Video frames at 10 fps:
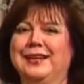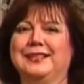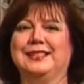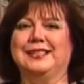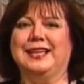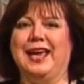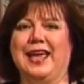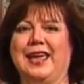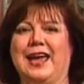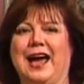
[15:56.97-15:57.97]

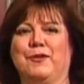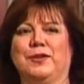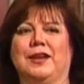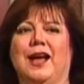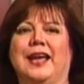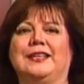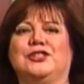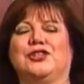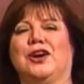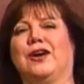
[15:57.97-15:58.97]
Today, I would like
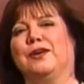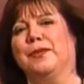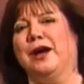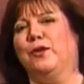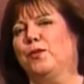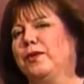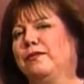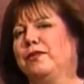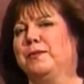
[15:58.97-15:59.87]
to talk about one of the